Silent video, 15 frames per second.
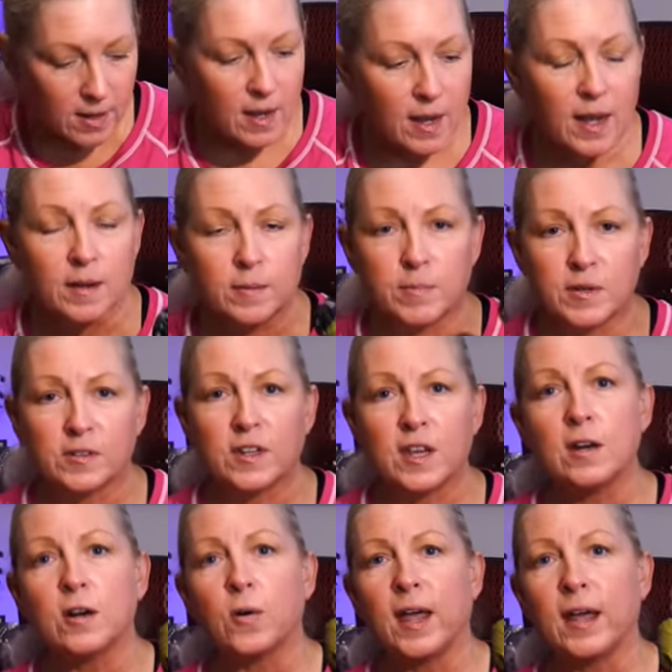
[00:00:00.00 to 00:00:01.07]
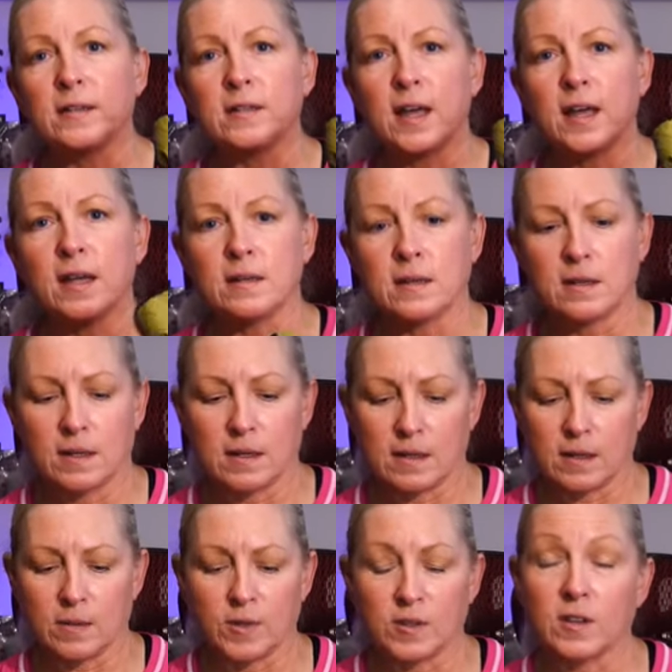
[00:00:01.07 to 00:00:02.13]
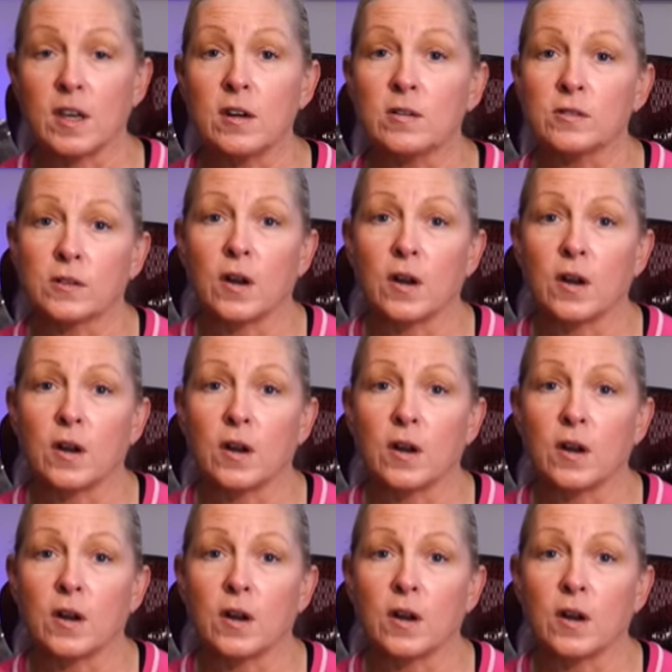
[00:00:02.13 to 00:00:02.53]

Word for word: And mosquito head nut, the mosquitoes